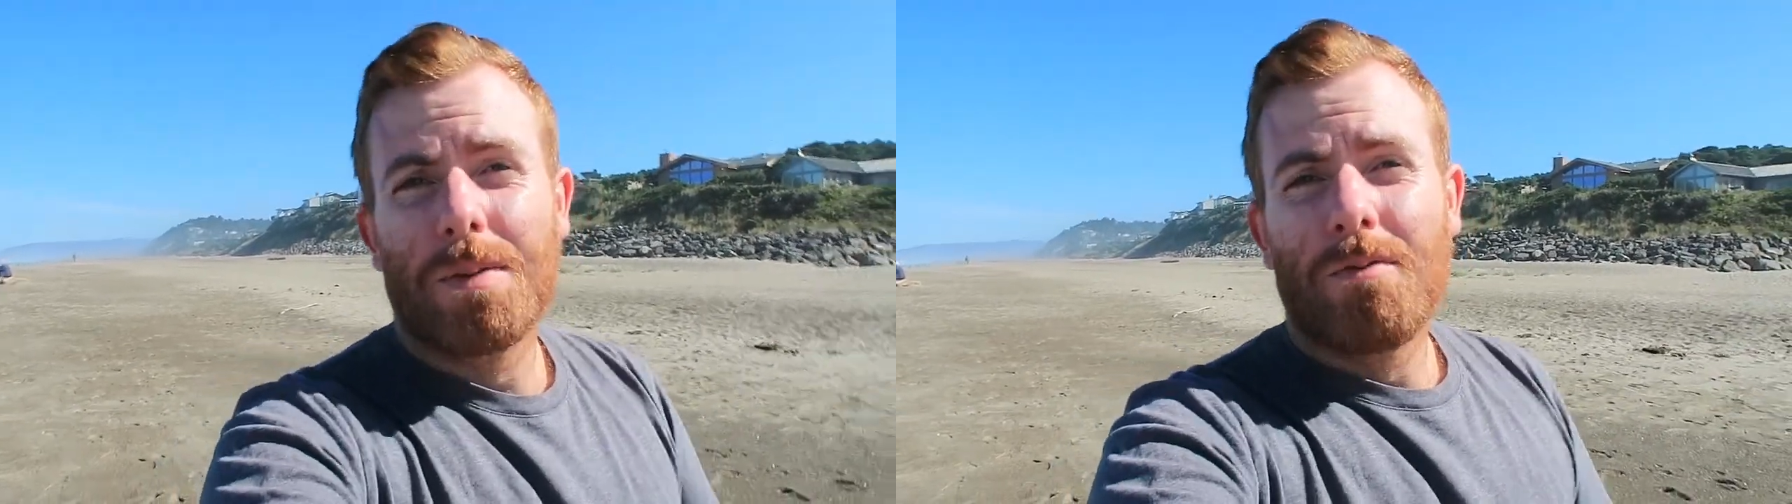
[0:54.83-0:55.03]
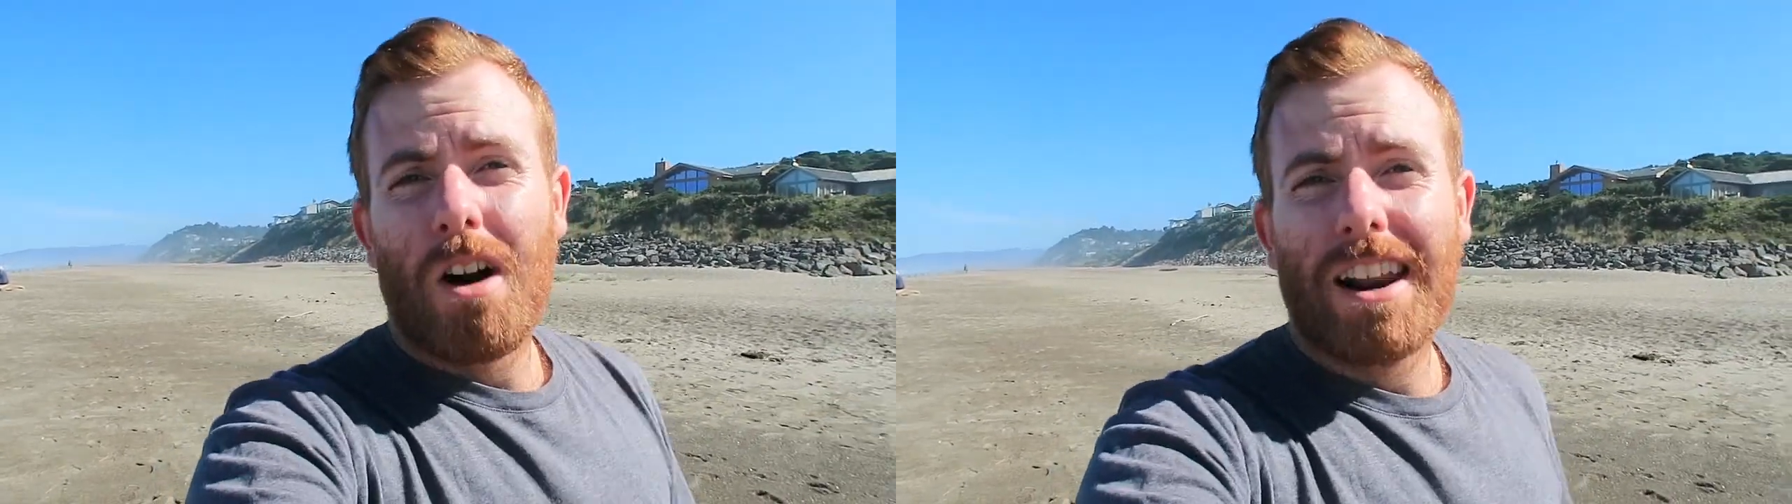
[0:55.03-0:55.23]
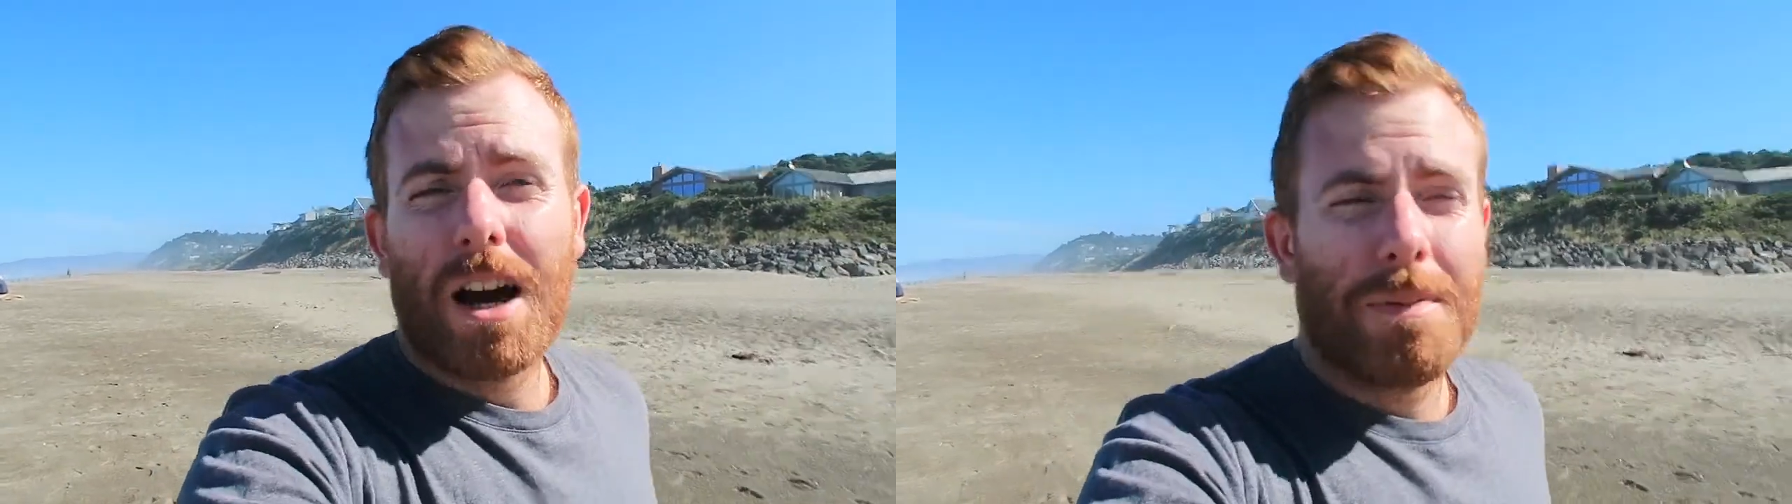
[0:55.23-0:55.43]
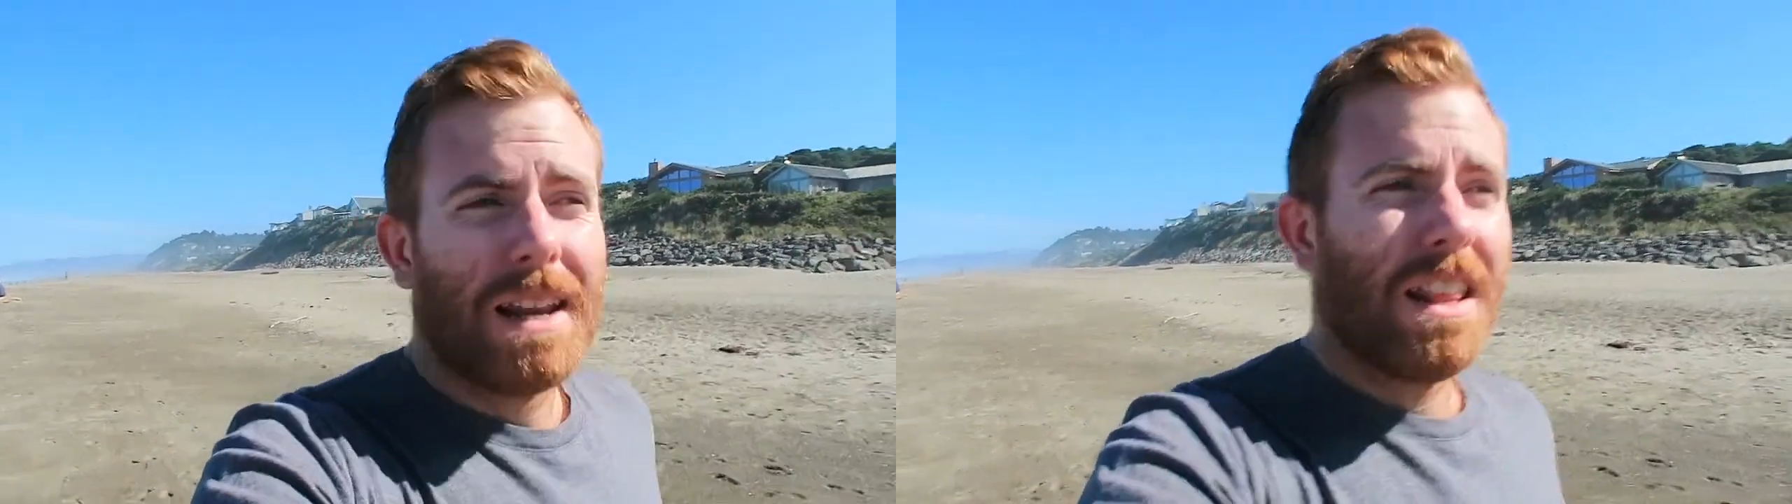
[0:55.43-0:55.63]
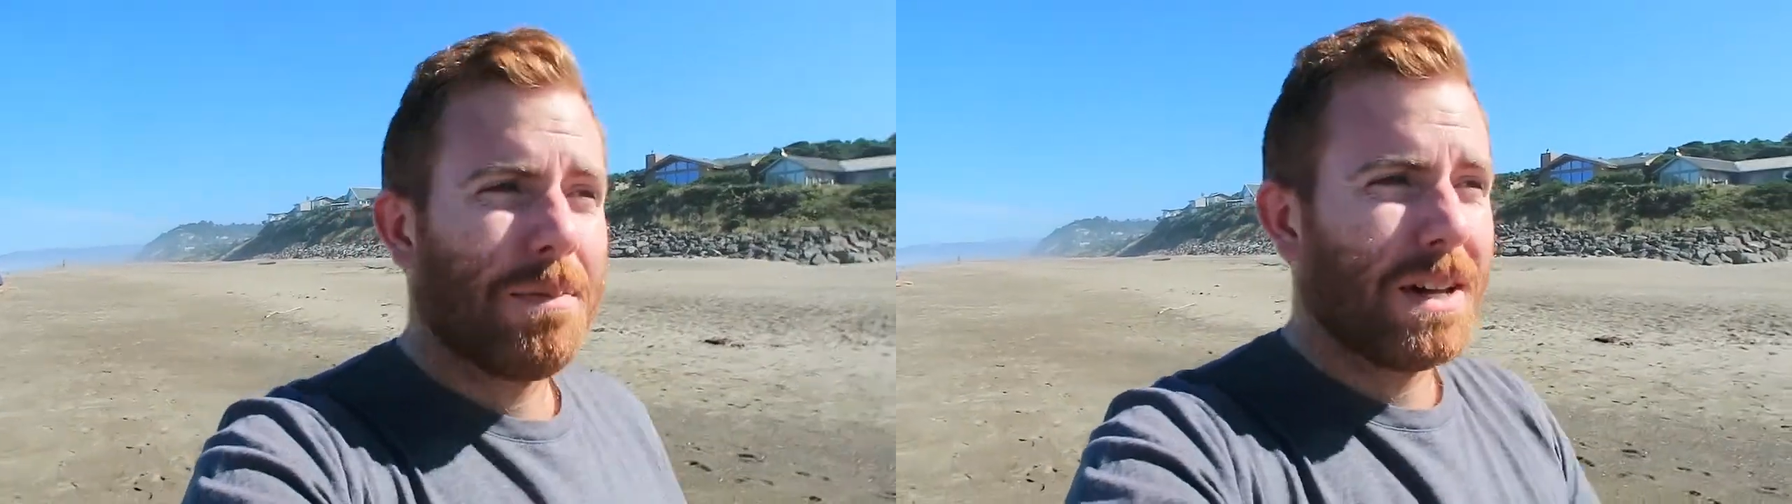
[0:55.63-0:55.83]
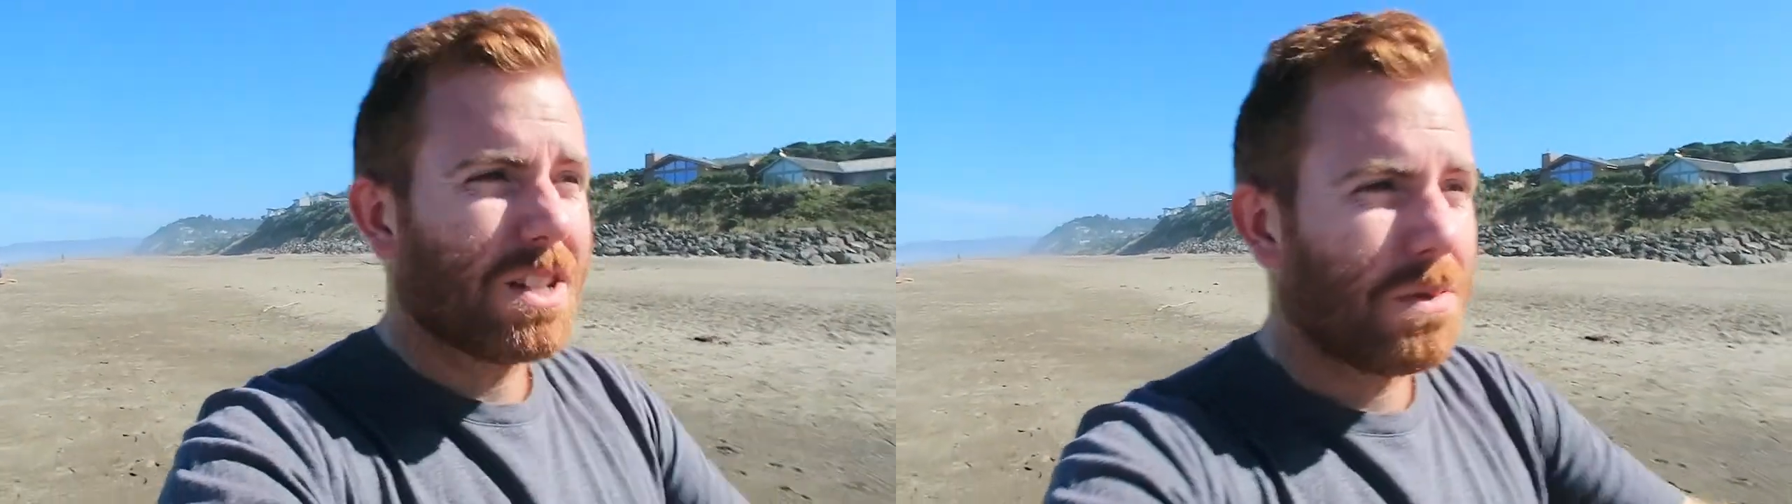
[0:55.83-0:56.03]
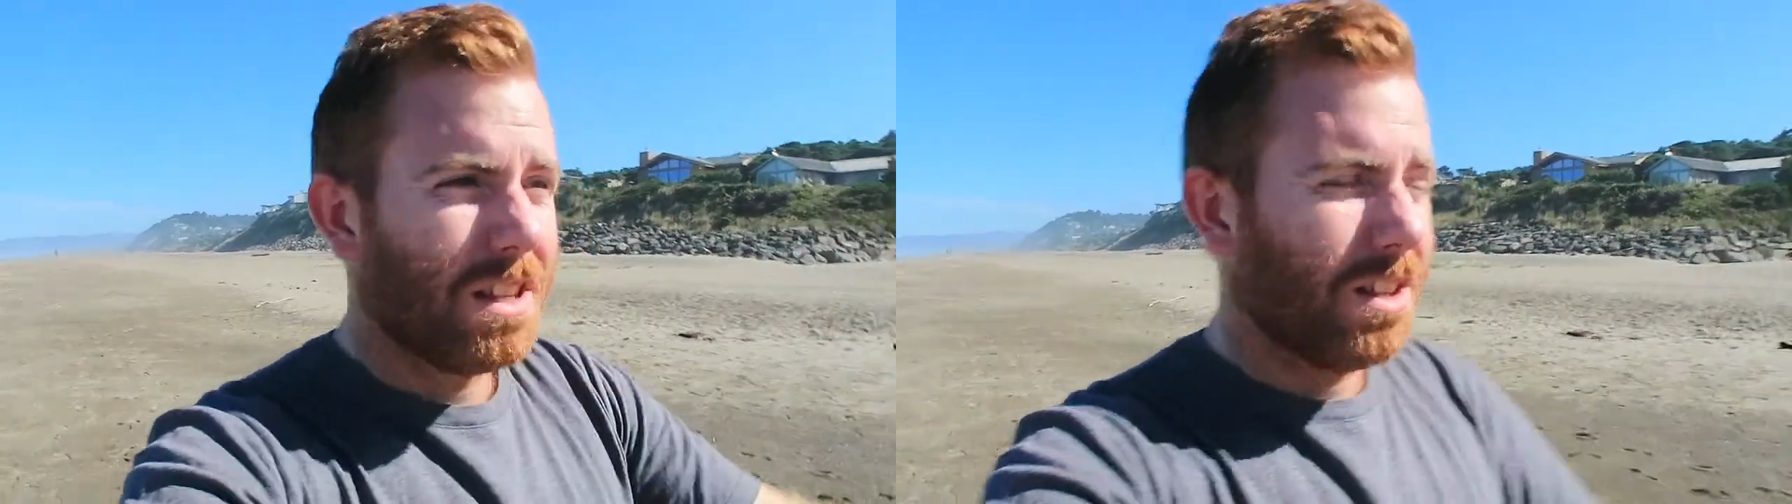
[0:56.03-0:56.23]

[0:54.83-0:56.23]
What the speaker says: been running up and down the beach with the